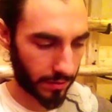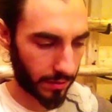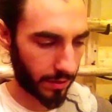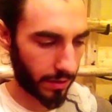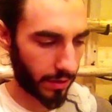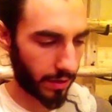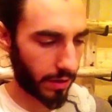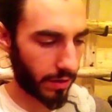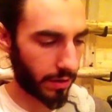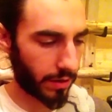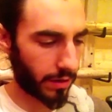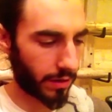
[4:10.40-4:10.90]

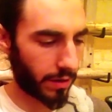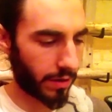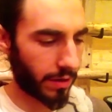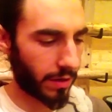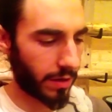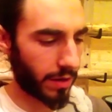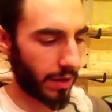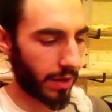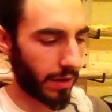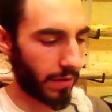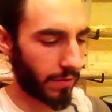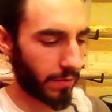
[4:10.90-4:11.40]
Alright,
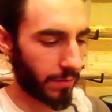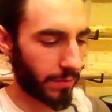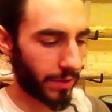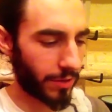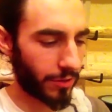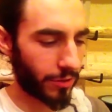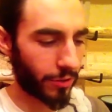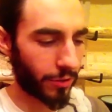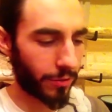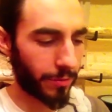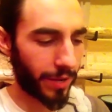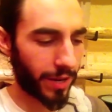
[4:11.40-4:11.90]
have the
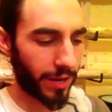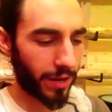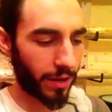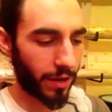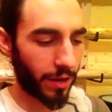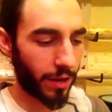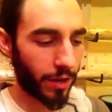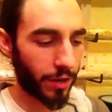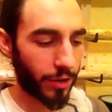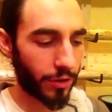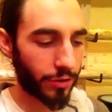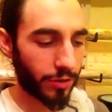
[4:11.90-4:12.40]
metronome at
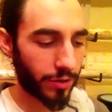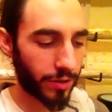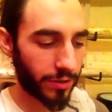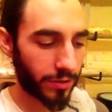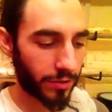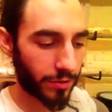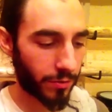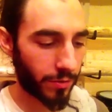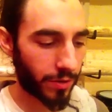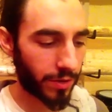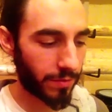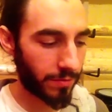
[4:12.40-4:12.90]

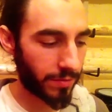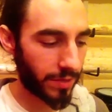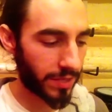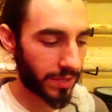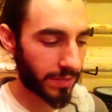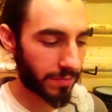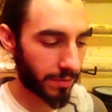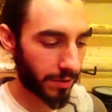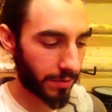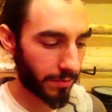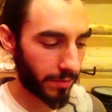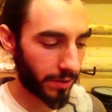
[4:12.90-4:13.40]
120
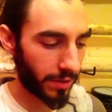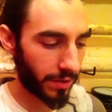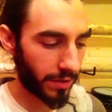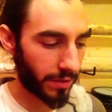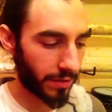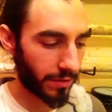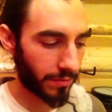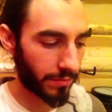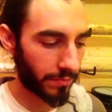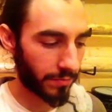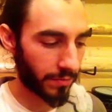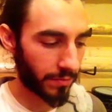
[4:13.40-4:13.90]
beats per minute.